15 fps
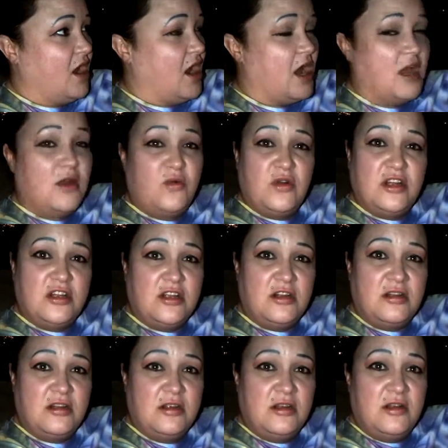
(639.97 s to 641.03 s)
I
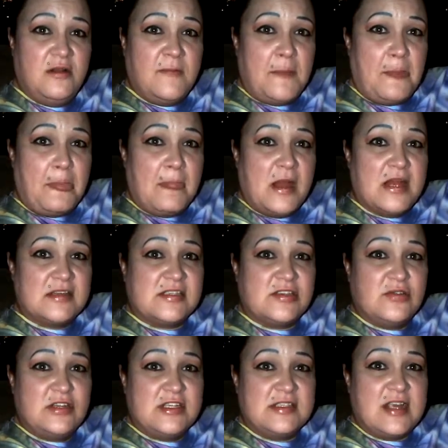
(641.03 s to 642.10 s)
will, as
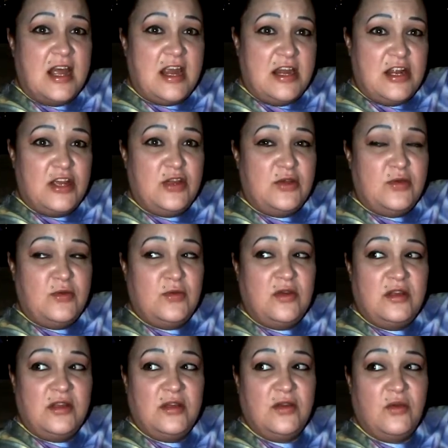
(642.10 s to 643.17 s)
soon as I know
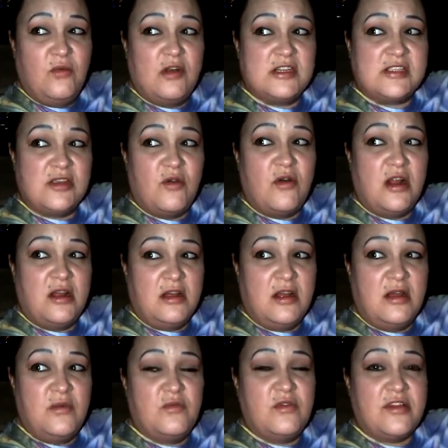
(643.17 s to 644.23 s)
what's going
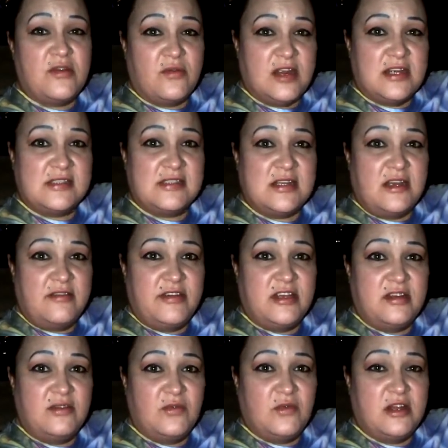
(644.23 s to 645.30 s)
on with the rest of
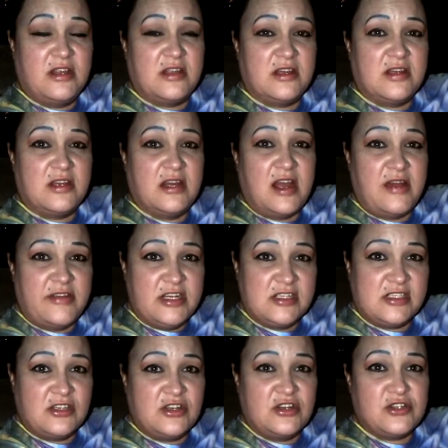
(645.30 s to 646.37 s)
it, with
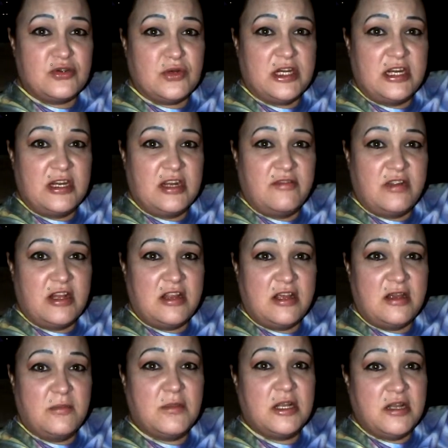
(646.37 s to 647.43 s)
having surgery and
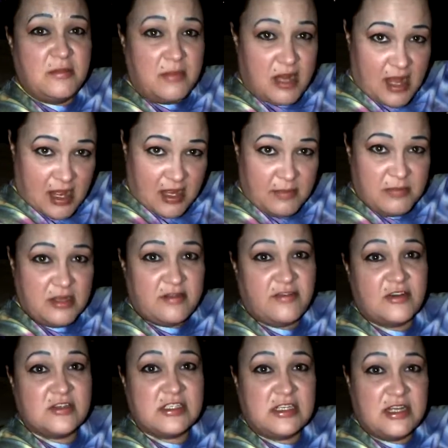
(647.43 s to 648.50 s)
everything, believe me, I'll be the
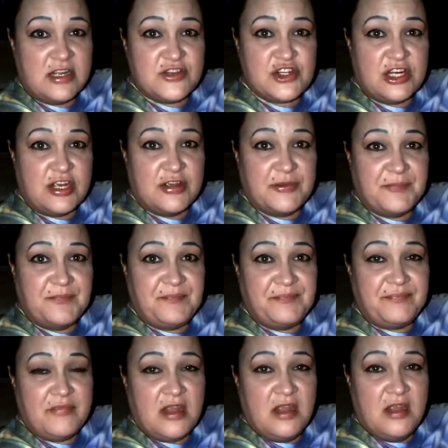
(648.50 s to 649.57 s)
first to let you know.
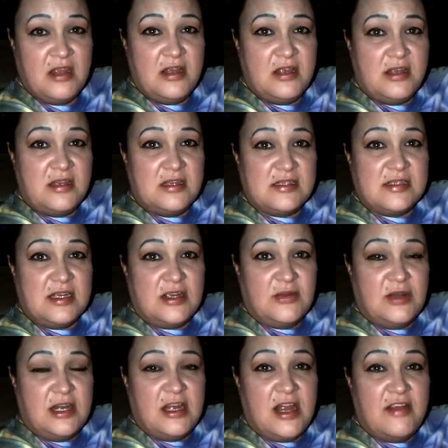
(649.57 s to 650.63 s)

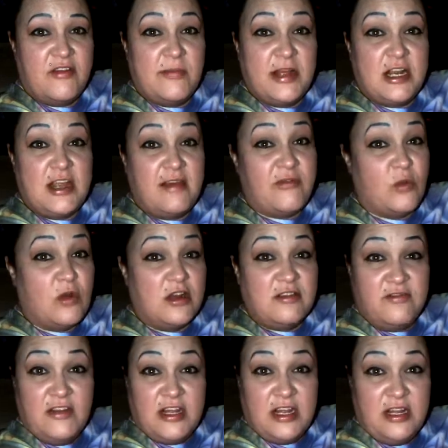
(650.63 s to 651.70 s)
So everybody have a
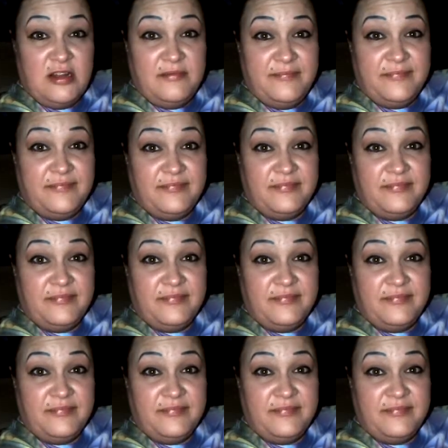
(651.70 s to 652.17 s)
wonderful night.